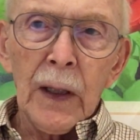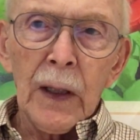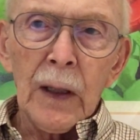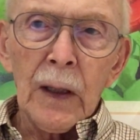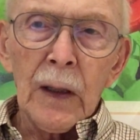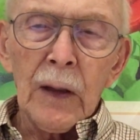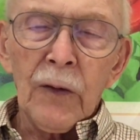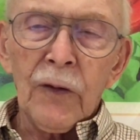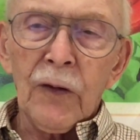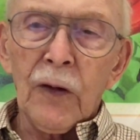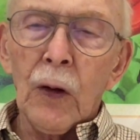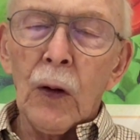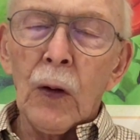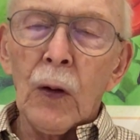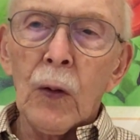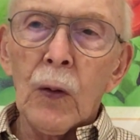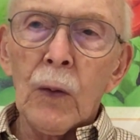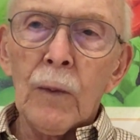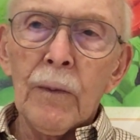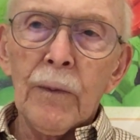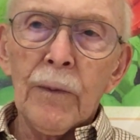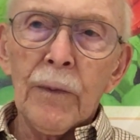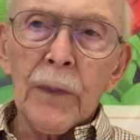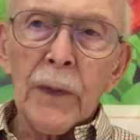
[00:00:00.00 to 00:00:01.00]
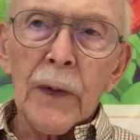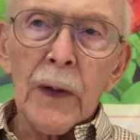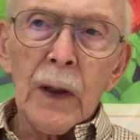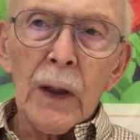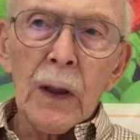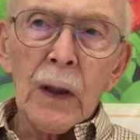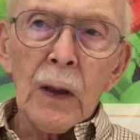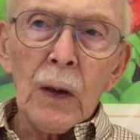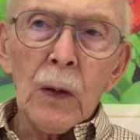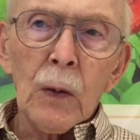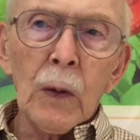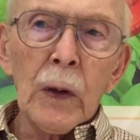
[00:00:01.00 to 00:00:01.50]
So
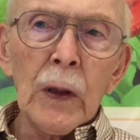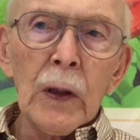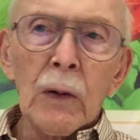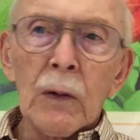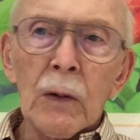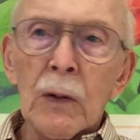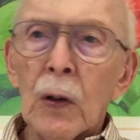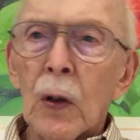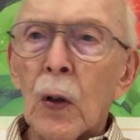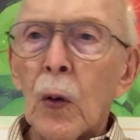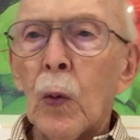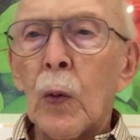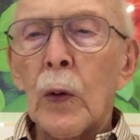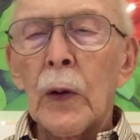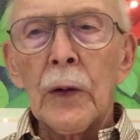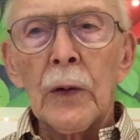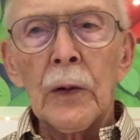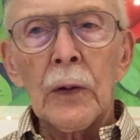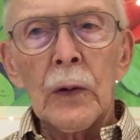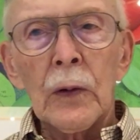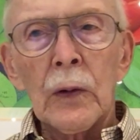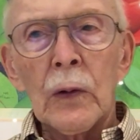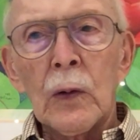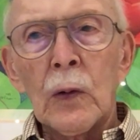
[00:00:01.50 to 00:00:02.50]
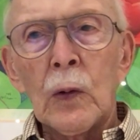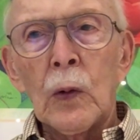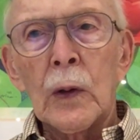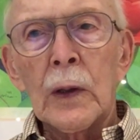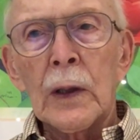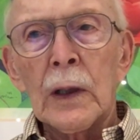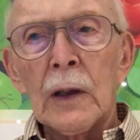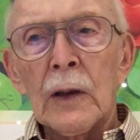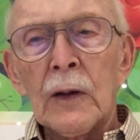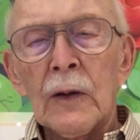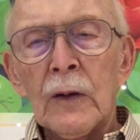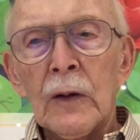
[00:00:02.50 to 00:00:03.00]
we don't know whether
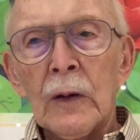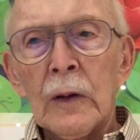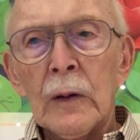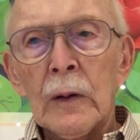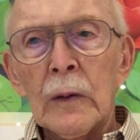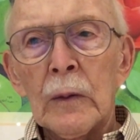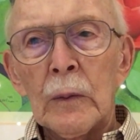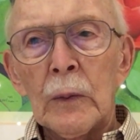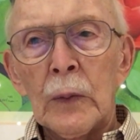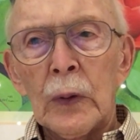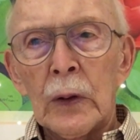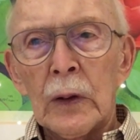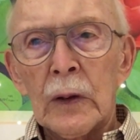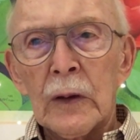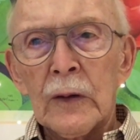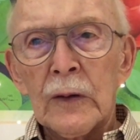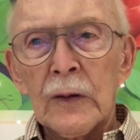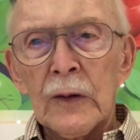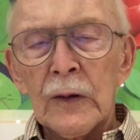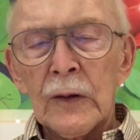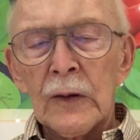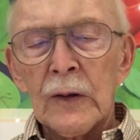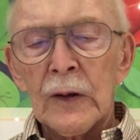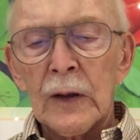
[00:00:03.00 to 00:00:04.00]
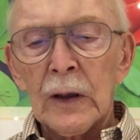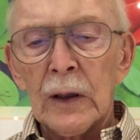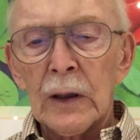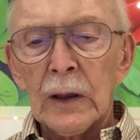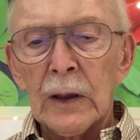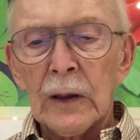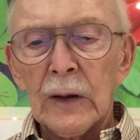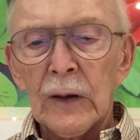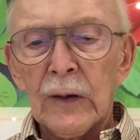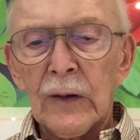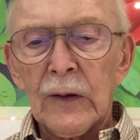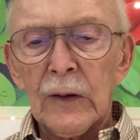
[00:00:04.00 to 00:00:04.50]
Gwendolyn Brooks is
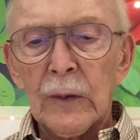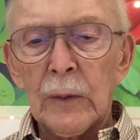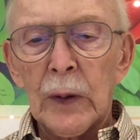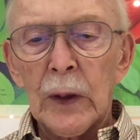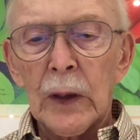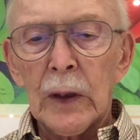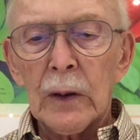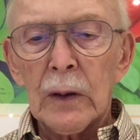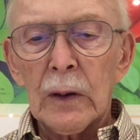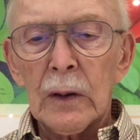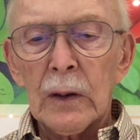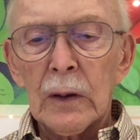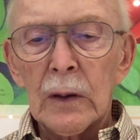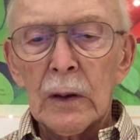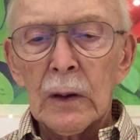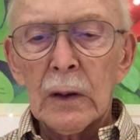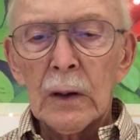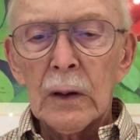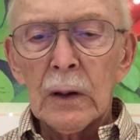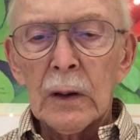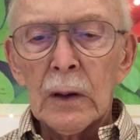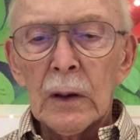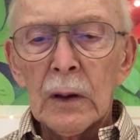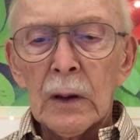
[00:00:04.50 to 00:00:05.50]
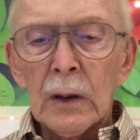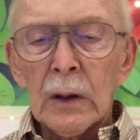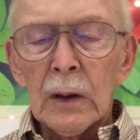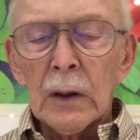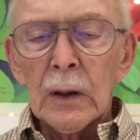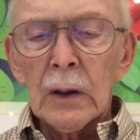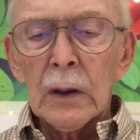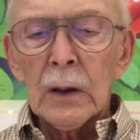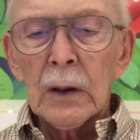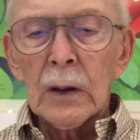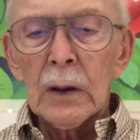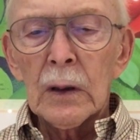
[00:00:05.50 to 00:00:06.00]
telling us about
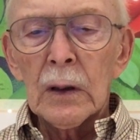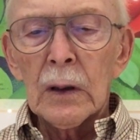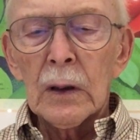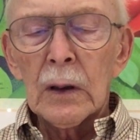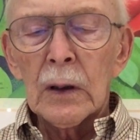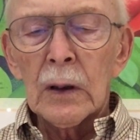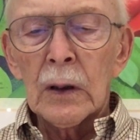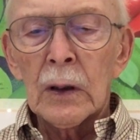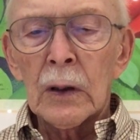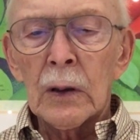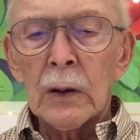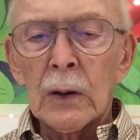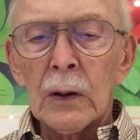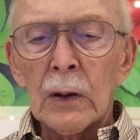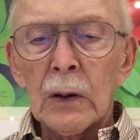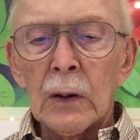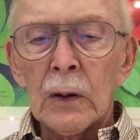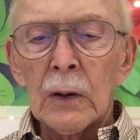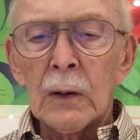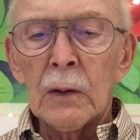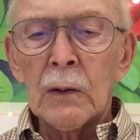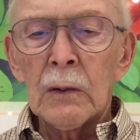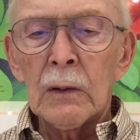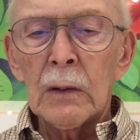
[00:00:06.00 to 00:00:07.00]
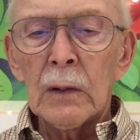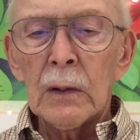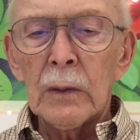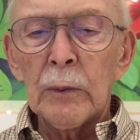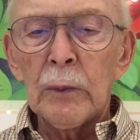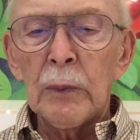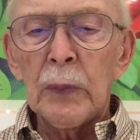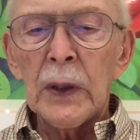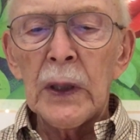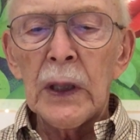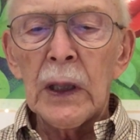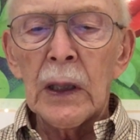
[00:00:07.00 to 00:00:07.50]
her own
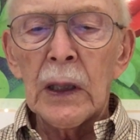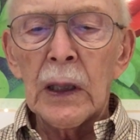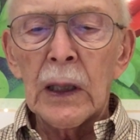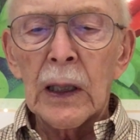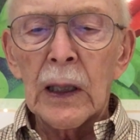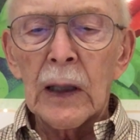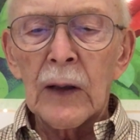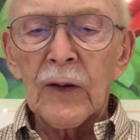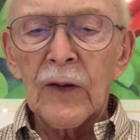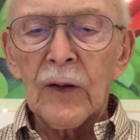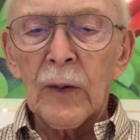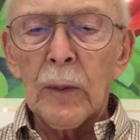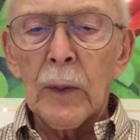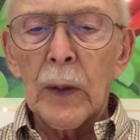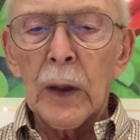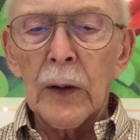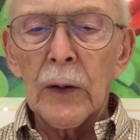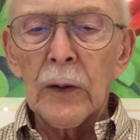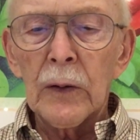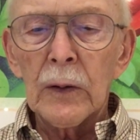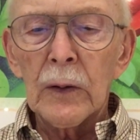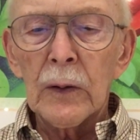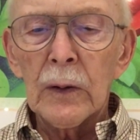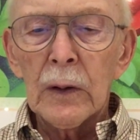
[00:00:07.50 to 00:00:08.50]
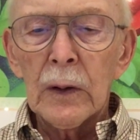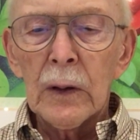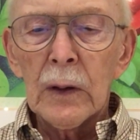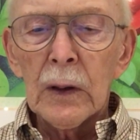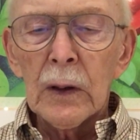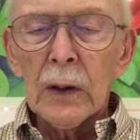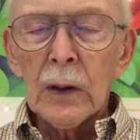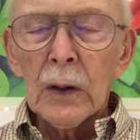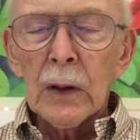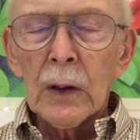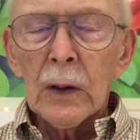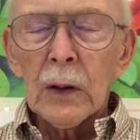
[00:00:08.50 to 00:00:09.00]
being as a mother,
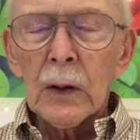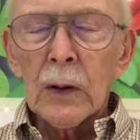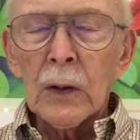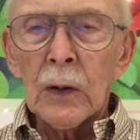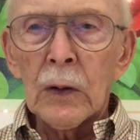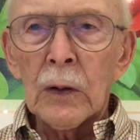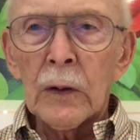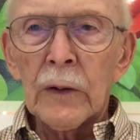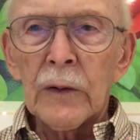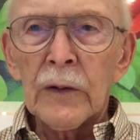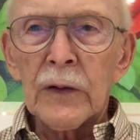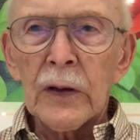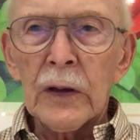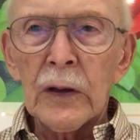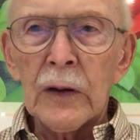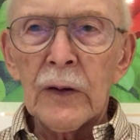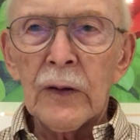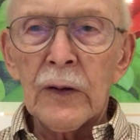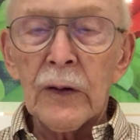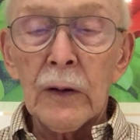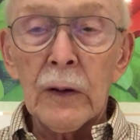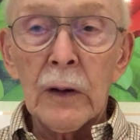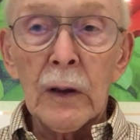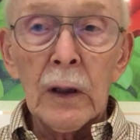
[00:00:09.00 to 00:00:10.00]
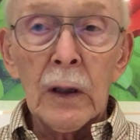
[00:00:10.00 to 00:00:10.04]
or she's